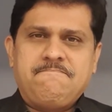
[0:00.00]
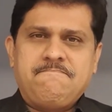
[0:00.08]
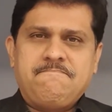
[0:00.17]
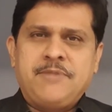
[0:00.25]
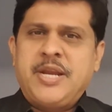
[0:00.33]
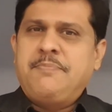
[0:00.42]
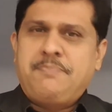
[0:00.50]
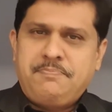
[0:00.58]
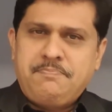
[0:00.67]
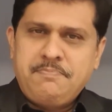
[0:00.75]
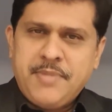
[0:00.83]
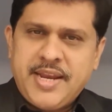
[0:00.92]

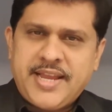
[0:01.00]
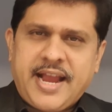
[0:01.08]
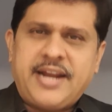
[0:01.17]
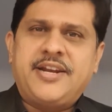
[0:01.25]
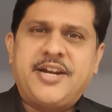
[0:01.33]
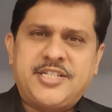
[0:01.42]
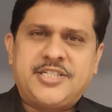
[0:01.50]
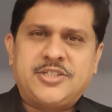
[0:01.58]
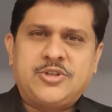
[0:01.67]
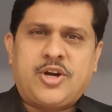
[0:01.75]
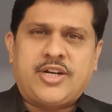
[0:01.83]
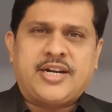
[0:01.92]
many candidates
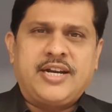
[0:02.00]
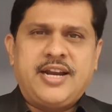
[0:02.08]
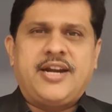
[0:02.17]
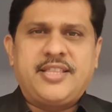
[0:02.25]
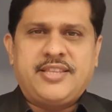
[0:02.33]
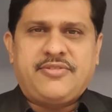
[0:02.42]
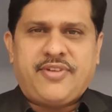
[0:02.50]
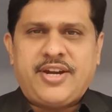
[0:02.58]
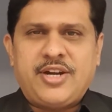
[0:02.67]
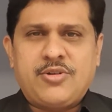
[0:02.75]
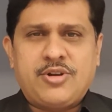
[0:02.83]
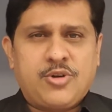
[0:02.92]
got cleared in the
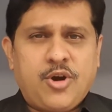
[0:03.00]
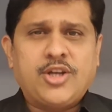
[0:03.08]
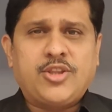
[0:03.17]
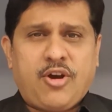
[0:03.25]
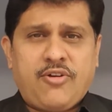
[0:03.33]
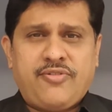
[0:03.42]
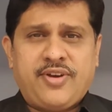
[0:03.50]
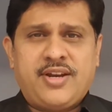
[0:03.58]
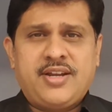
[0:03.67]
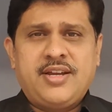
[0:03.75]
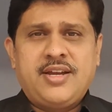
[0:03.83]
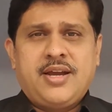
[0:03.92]
final round, got the
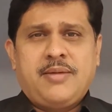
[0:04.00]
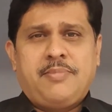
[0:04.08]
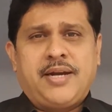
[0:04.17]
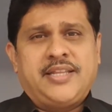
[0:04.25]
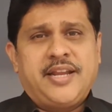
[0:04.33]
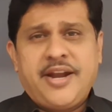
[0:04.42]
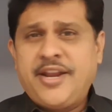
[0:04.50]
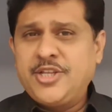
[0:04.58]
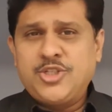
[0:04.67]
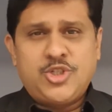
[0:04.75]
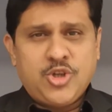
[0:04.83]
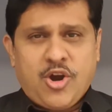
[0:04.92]
offer, but they
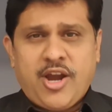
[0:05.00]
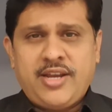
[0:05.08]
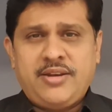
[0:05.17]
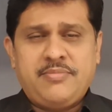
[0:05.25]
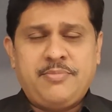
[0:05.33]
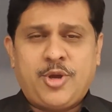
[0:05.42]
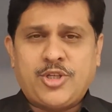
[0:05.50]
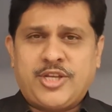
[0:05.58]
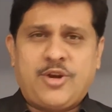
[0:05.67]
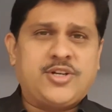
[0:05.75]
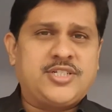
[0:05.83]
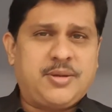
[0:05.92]
didn't join because they
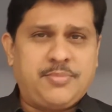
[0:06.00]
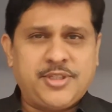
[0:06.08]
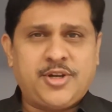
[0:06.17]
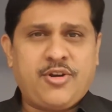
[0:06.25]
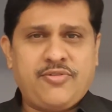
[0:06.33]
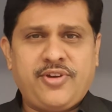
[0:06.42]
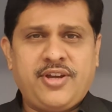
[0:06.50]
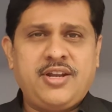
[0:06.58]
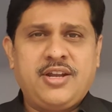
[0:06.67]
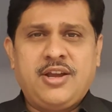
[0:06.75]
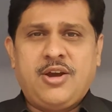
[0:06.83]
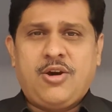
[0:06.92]
got some other offer,
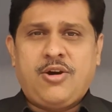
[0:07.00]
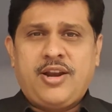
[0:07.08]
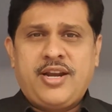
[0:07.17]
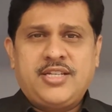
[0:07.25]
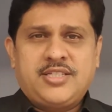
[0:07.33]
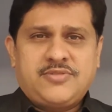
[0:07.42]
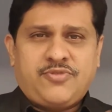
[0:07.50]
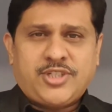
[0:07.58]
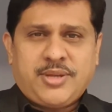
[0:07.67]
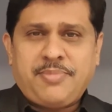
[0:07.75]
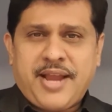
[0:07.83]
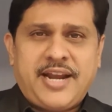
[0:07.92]
or for
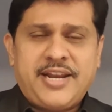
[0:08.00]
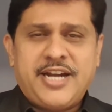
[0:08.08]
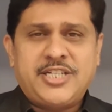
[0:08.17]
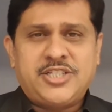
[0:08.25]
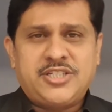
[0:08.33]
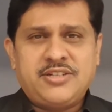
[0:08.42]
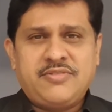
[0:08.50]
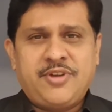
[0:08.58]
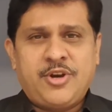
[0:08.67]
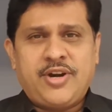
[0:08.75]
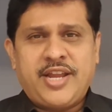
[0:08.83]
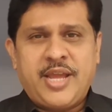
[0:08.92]
some candidates we
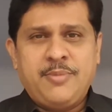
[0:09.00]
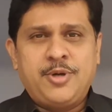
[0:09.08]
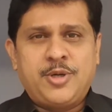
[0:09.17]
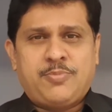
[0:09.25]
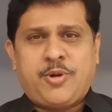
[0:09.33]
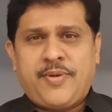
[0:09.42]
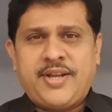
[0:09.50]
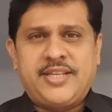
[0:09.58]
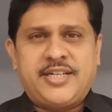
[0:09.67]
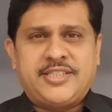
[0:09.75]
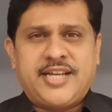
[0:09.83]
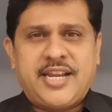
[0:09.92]
are not able to provide
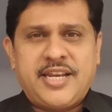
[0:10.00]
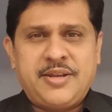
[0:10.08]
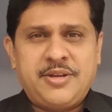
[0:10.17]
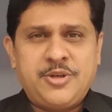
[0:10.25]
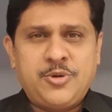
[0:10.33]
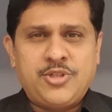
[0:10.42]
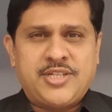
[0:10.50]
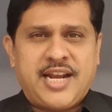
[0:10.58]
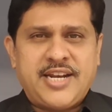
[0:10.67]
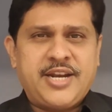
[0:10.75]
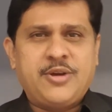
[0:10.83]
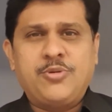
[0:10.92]
that salary due to
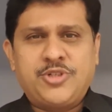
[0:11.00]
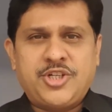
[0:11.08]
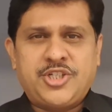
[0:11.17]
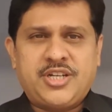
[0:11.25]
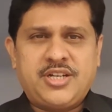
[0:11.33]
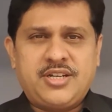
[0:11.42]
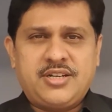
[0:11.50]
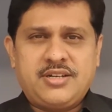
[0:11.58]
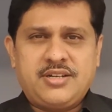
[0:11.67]
salary negotiation.